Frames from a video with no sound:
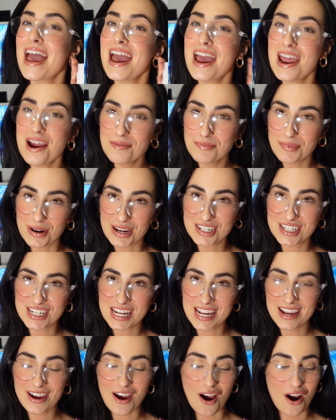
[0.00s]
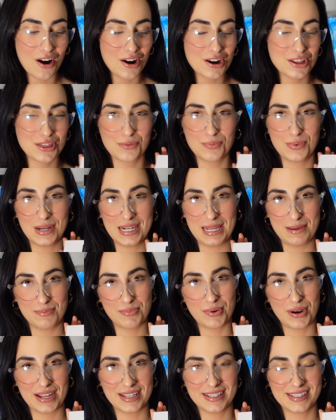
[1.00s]
airbrushing our 3D
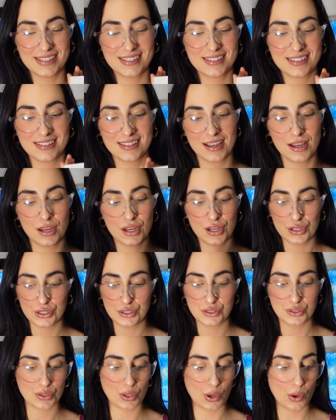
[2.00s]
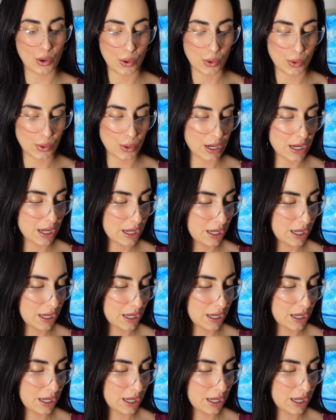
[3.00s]
prints. So